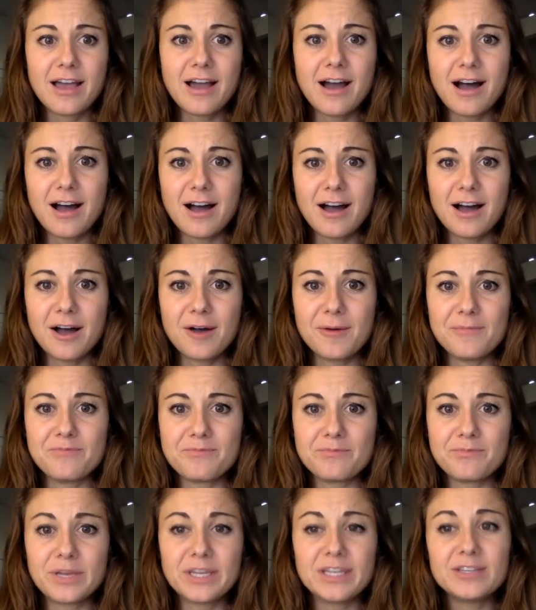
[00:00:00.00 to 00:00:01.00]

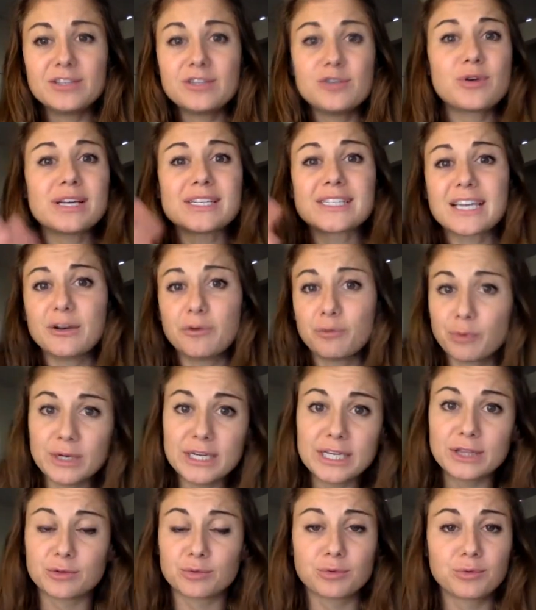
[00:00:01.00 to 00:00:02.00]
but you guys can
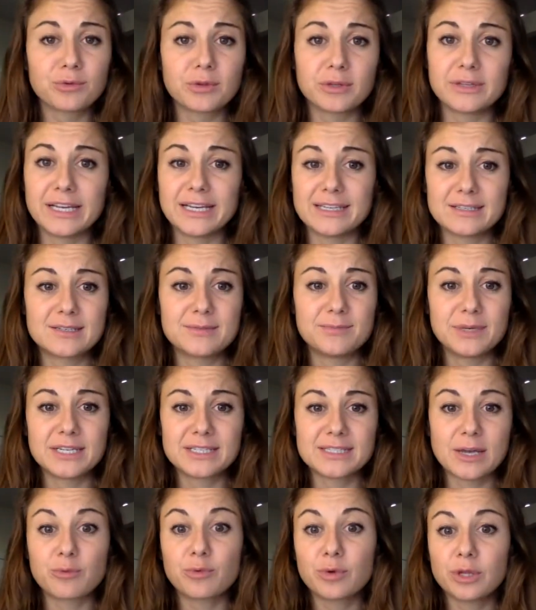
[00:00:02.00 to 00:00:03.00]
read through the list, because
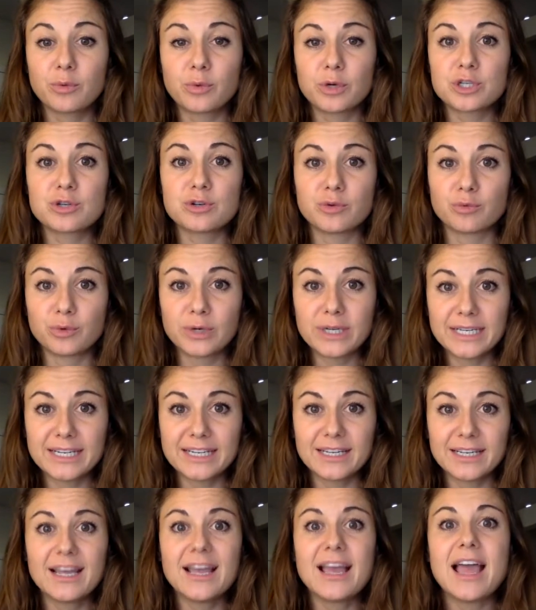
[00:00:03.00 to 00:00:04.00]
I really want you to read it